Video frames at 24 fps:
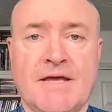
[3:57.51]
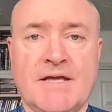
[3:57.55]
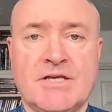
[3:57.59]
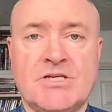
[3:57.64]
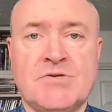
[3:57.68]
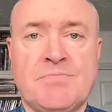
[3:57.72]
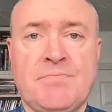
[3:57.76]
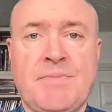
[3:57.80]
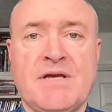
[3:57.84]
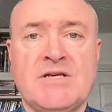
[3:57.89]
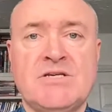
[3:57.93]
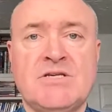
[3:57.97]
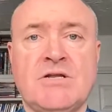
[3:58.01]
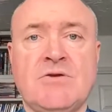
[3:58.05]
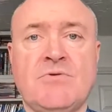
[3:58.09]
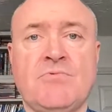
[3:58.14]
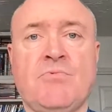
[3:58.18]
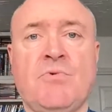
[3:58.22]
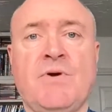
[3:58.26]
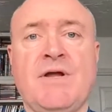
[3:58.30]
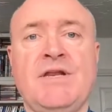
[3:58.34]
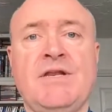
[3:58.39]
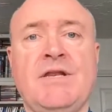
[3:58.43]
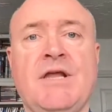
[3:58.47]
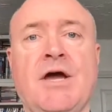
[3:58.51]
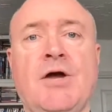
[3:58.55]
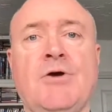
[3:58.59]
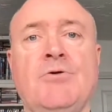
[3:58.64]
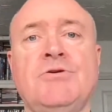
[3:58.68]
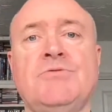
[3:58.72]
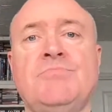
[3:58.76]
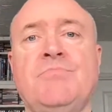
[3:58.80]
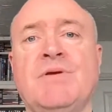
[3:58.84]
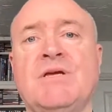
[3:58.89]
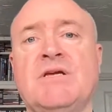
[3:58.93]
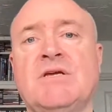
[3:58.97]
especially
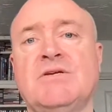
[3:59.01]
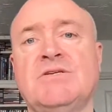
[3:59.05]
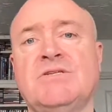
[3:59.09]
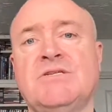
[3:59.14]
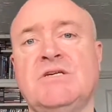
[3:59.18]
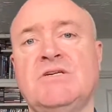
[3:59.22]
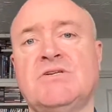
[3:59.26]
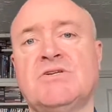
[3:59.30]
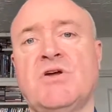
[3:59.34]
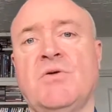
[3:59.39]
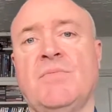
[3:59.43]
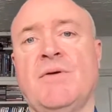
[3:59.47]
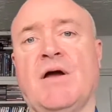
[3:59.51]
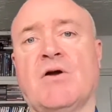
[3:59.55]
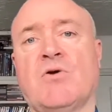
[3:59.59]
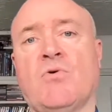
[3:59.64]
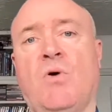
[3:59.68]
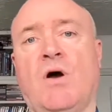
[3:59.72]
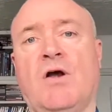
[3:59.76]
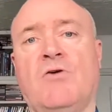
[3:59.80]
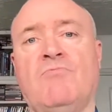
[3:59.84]
Windows, because these come out